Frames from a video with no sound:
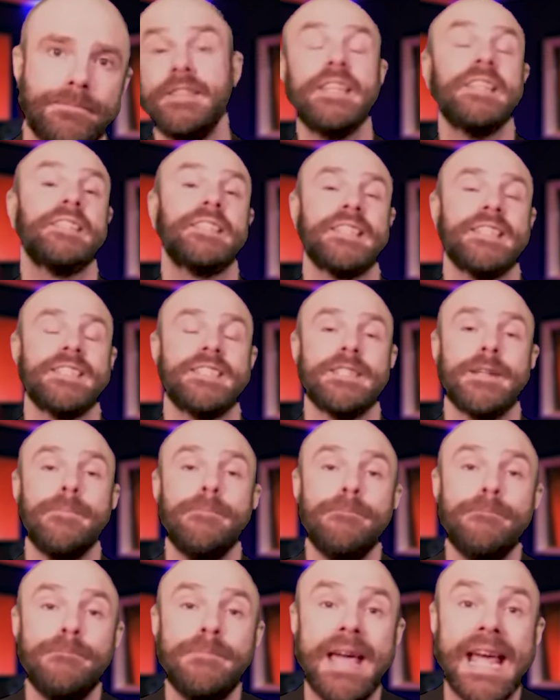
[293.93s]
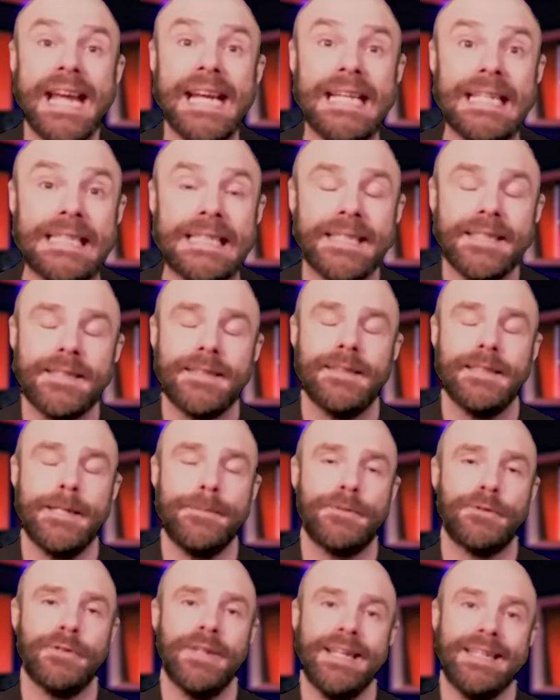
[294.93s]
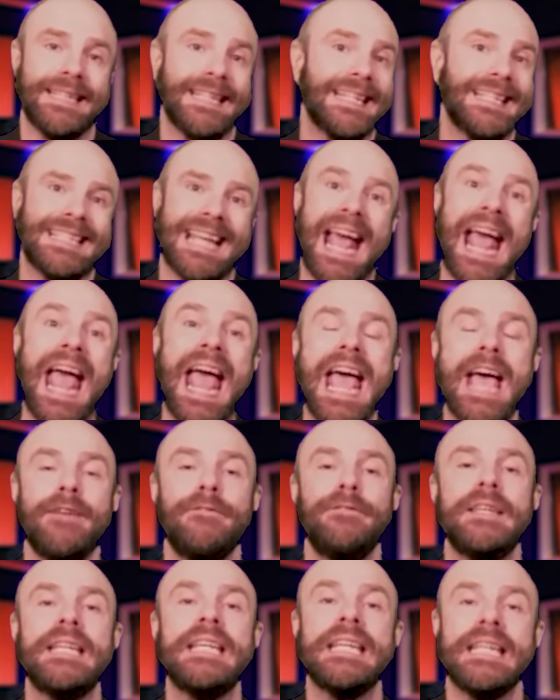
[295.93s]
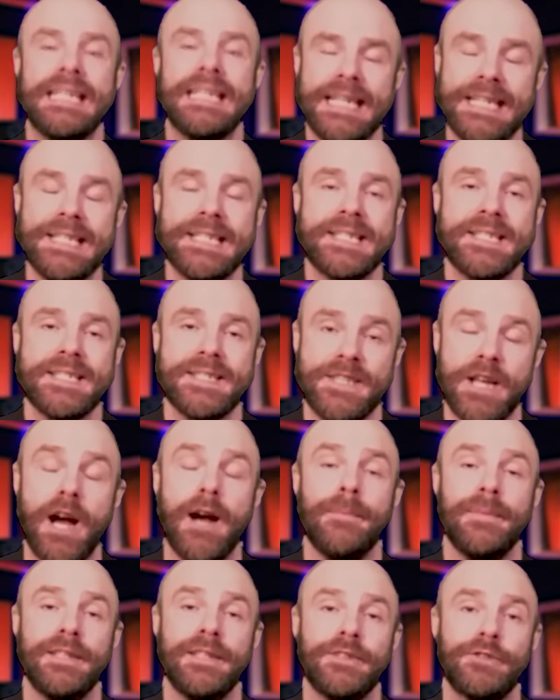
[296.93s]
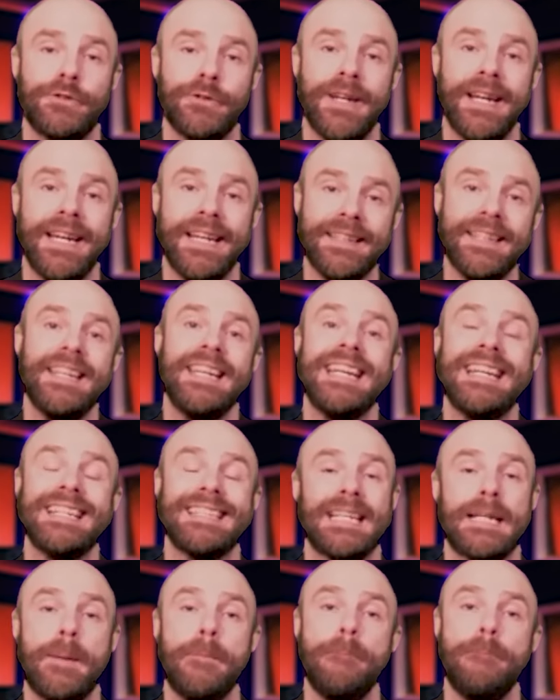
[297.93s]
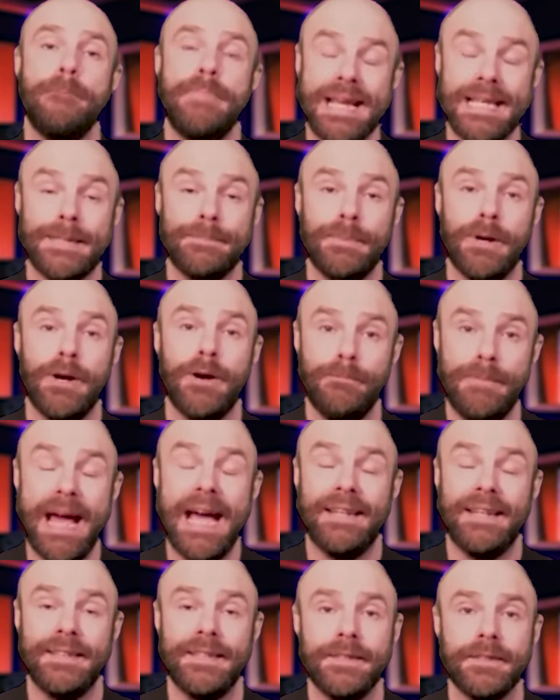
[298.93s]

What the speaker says: This is an amazing sleep strain. It is a heavy indica dominant strain. It is like a baseball bat